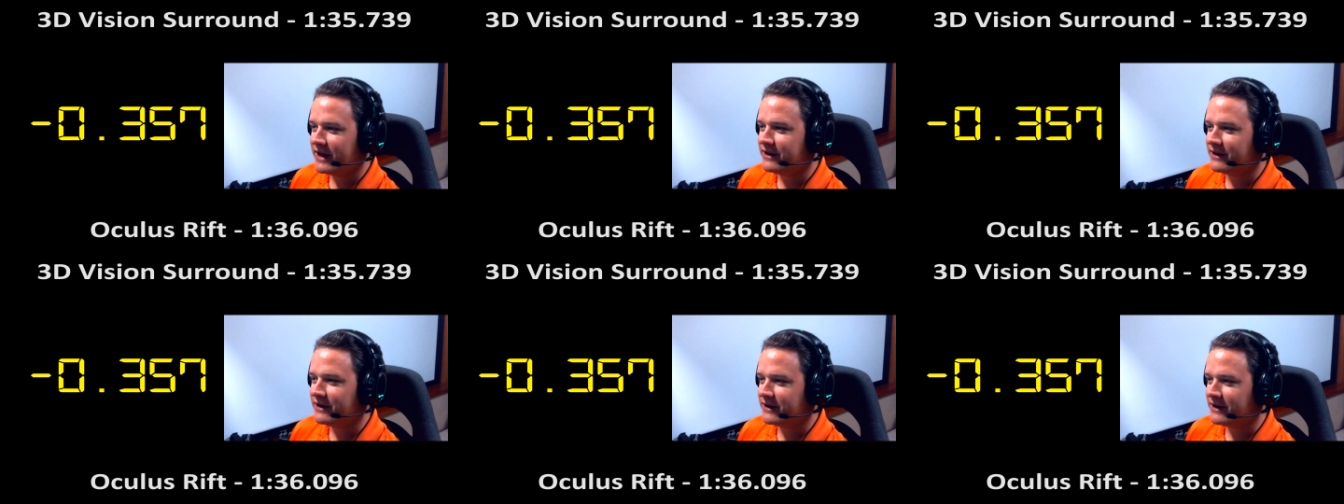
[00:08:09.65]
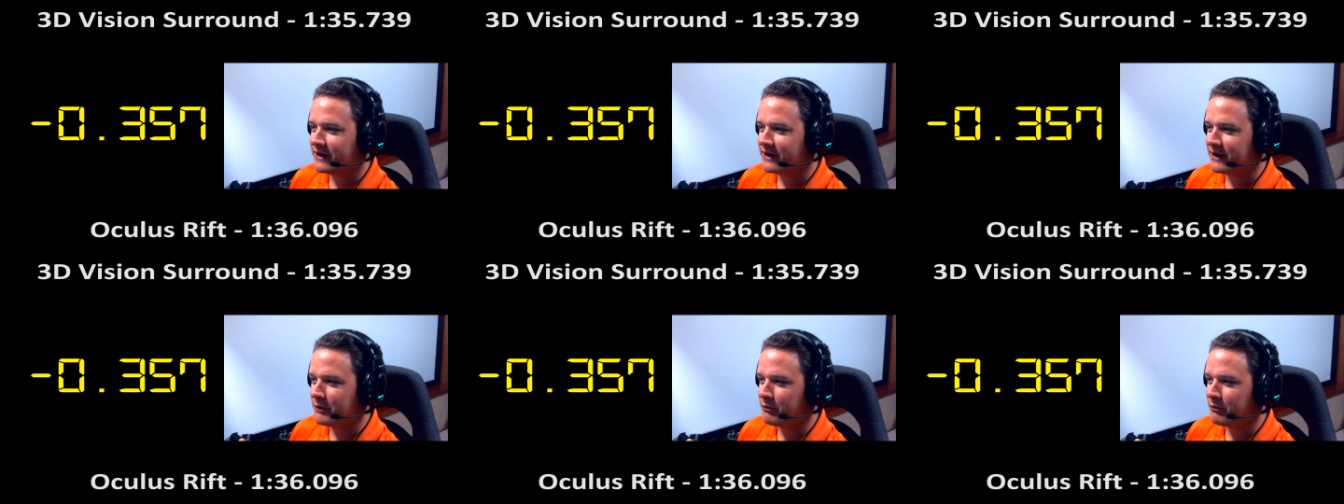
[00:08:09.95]

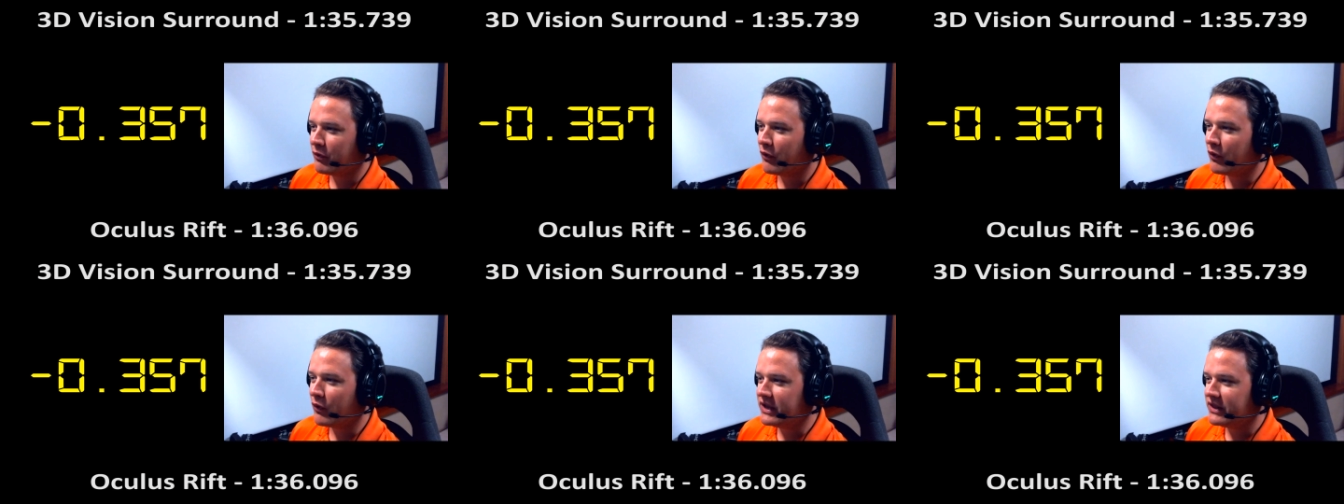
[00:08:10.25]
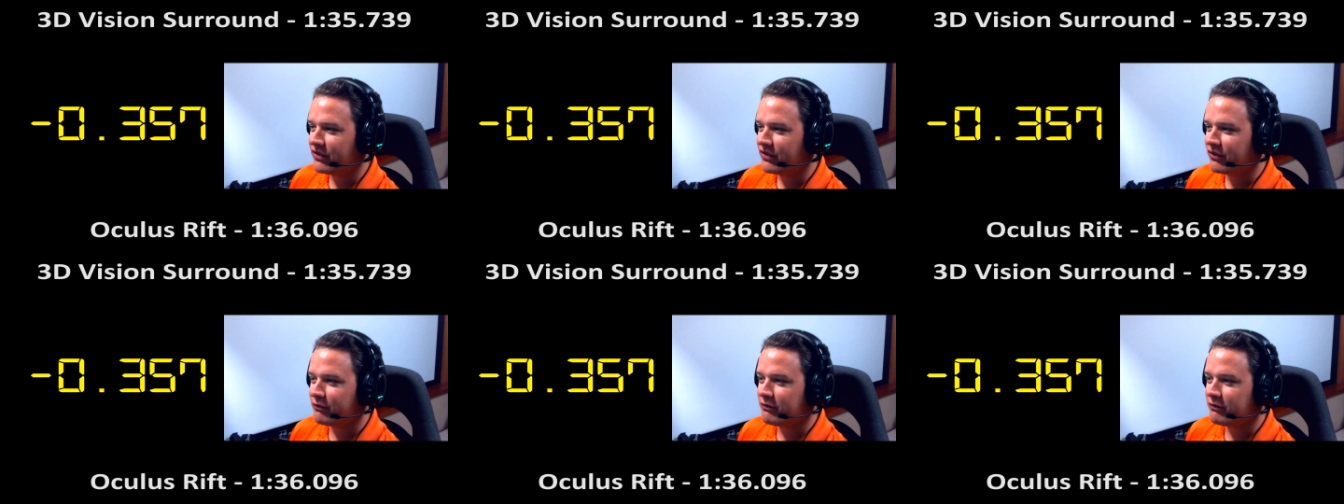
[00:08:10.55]

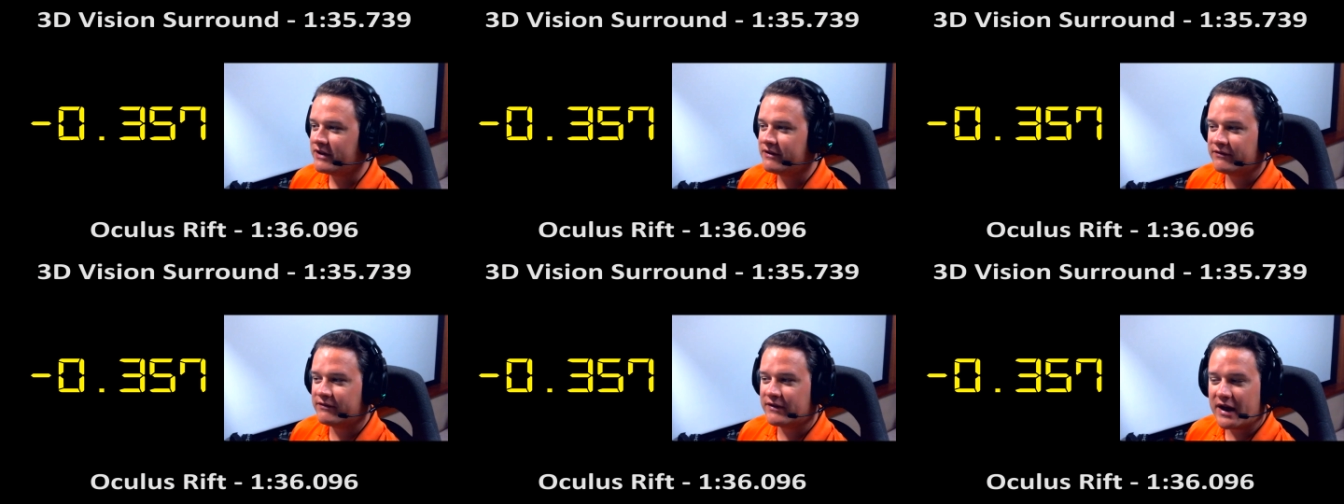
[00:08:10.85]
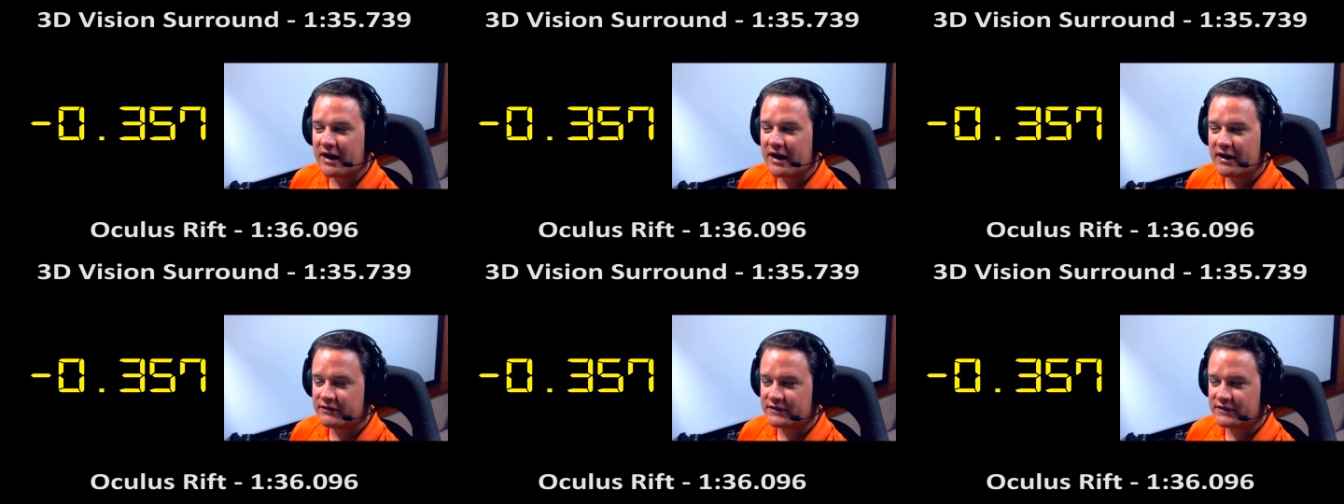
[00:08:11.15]

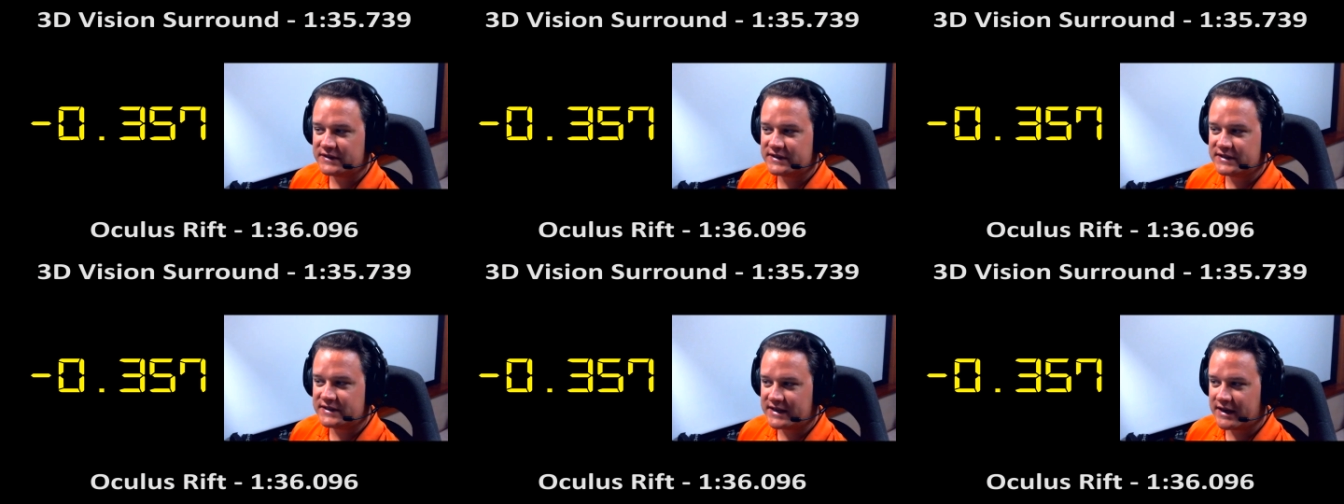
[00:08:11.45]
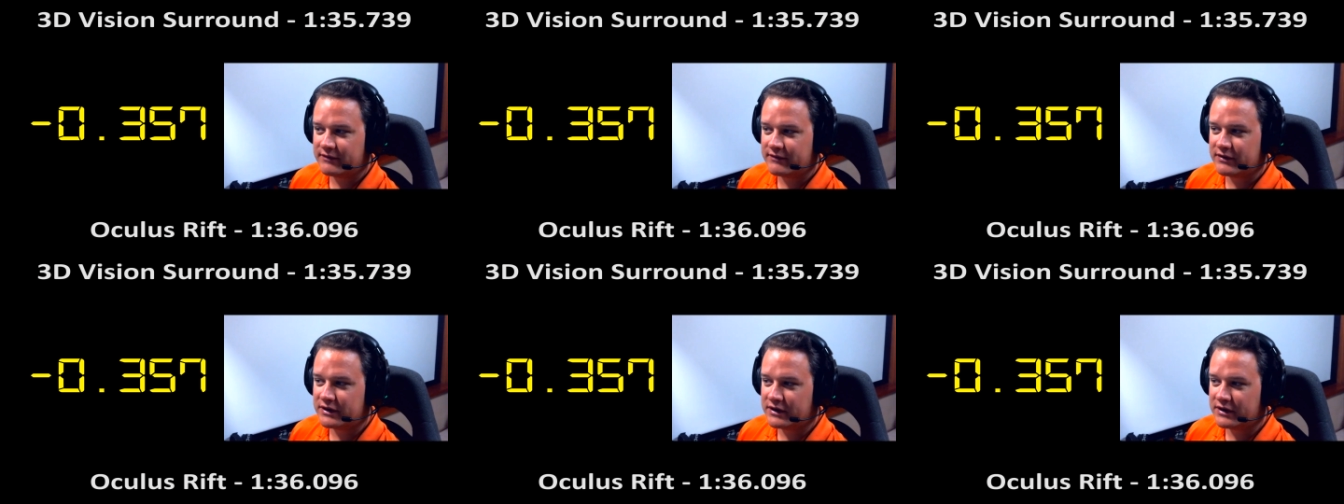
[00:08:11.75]

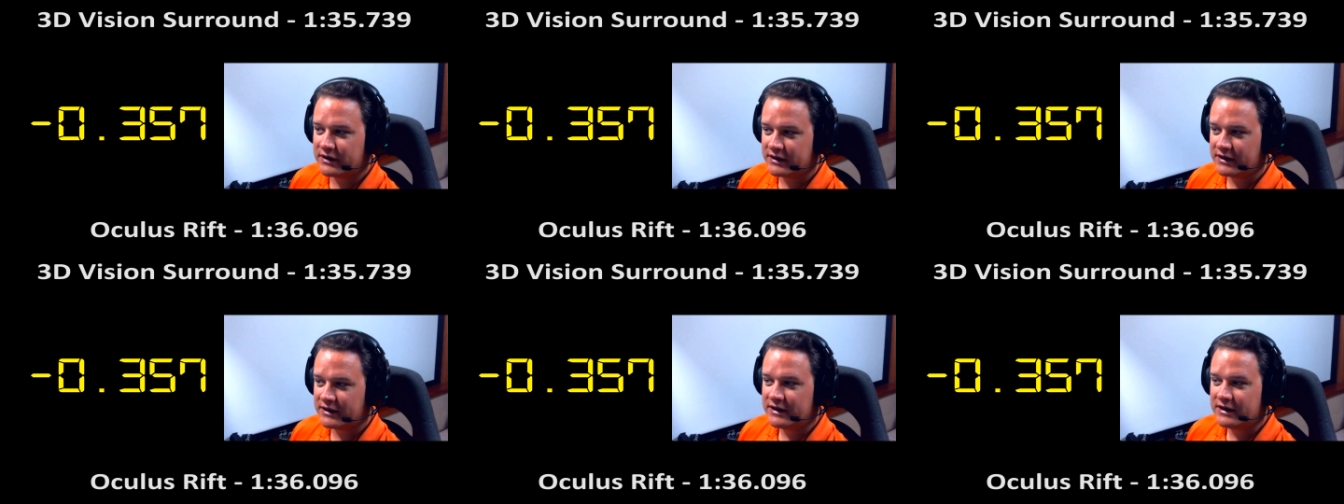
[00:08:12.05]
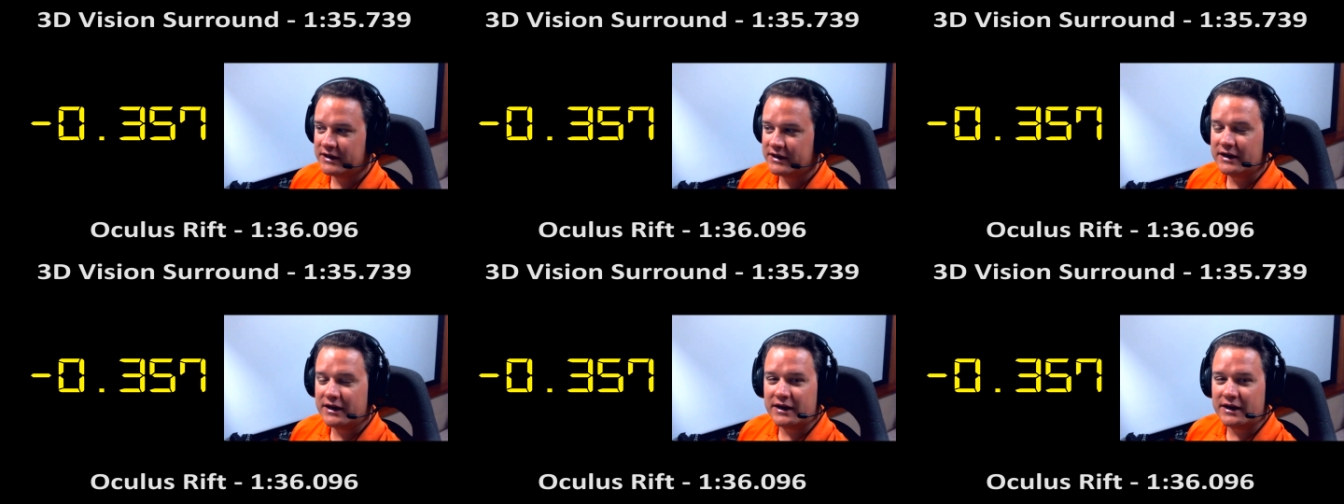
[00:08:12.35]
0.357
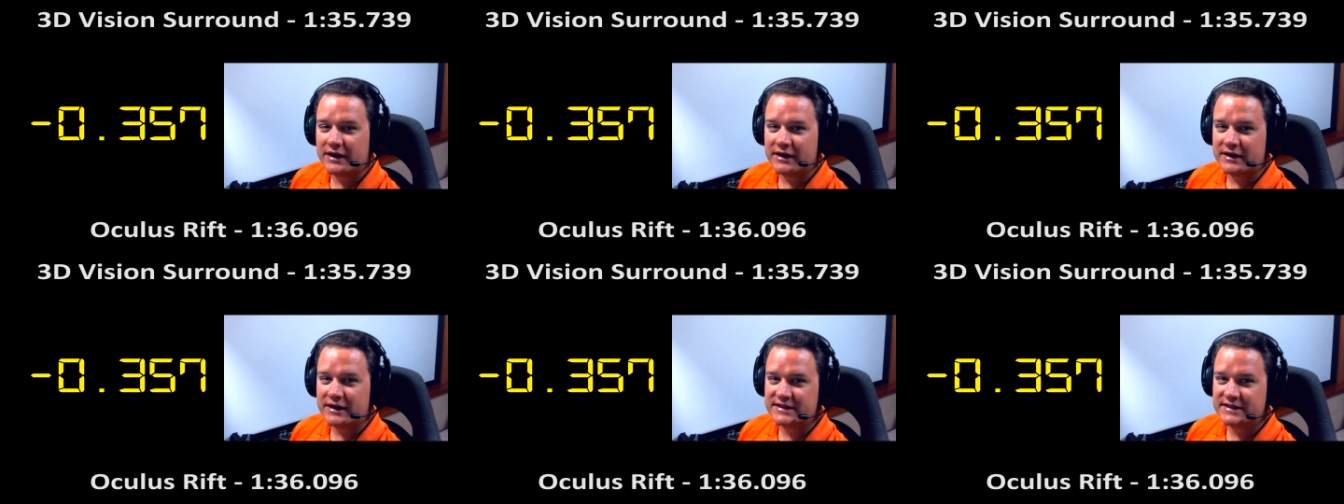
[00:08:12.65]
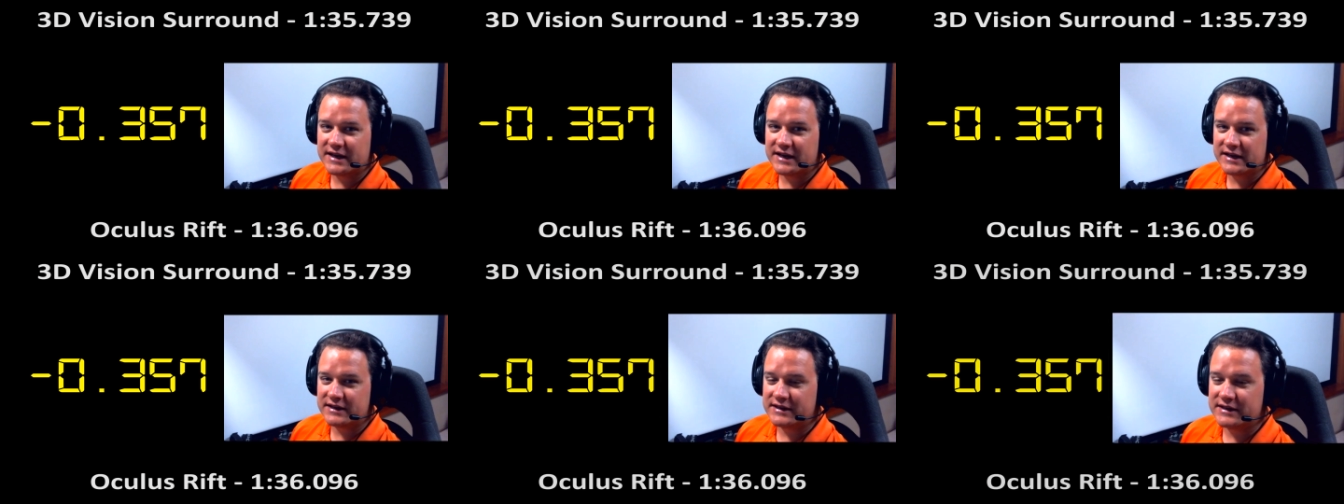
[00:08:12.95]

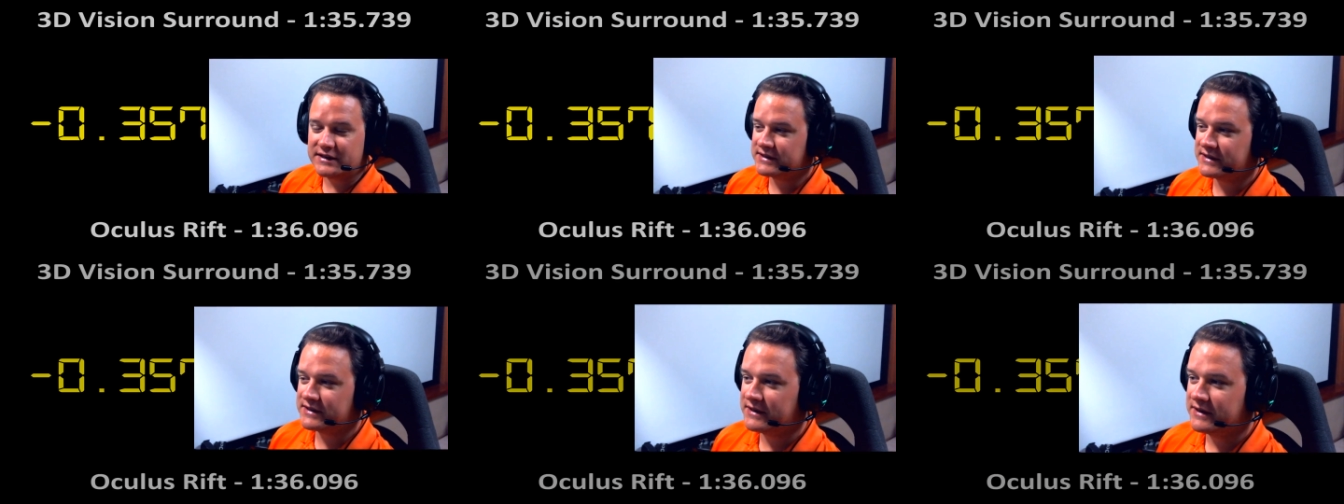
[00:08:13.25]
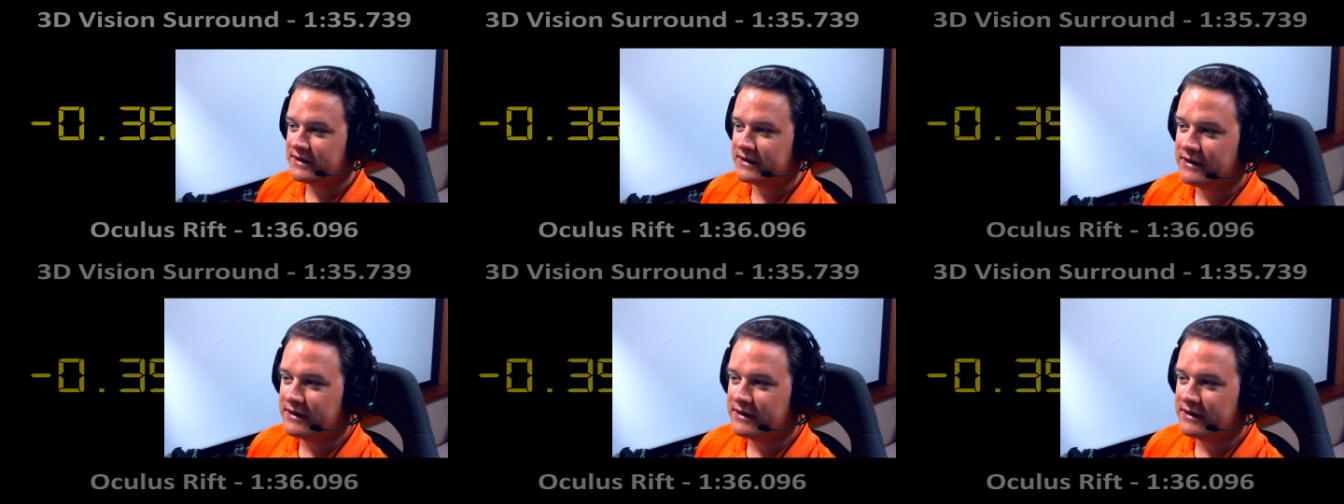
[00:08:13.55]
seconds